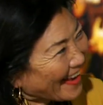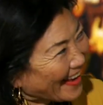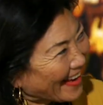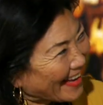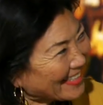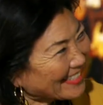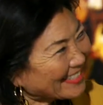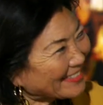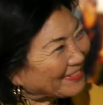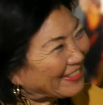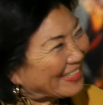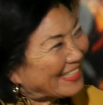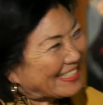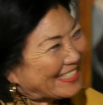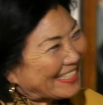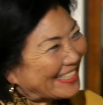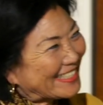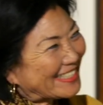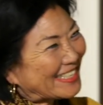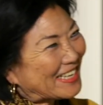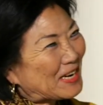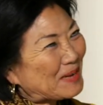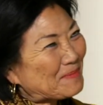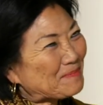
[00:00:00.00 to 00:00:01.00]
ask. We
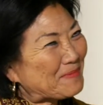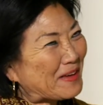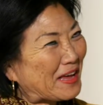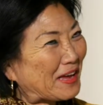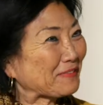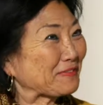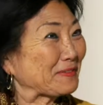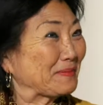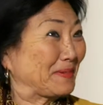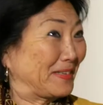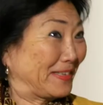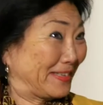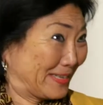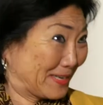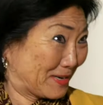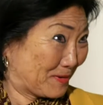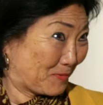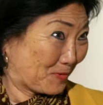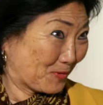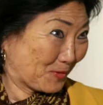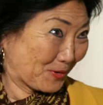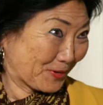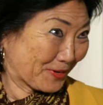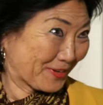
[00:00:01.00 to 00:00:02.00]
just got back from
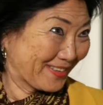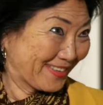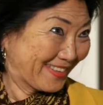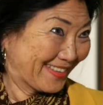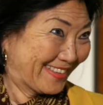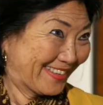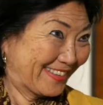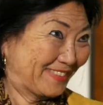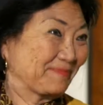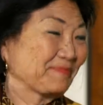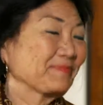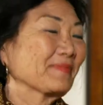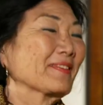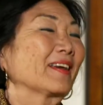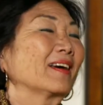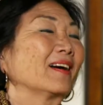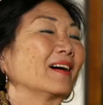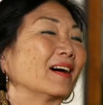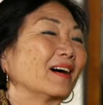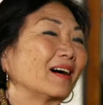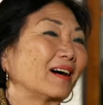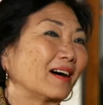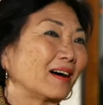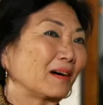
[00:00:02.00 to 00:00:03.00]
Singapore. Mm.
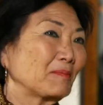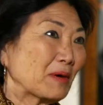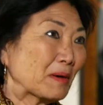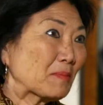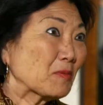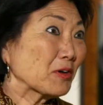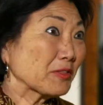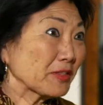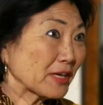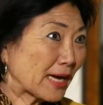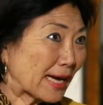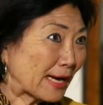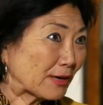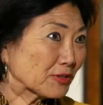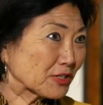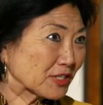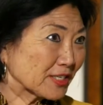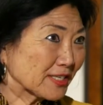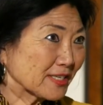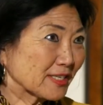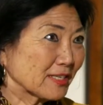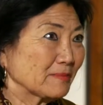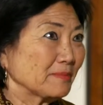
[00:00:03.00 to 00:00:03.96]
Um, I'm on the Housing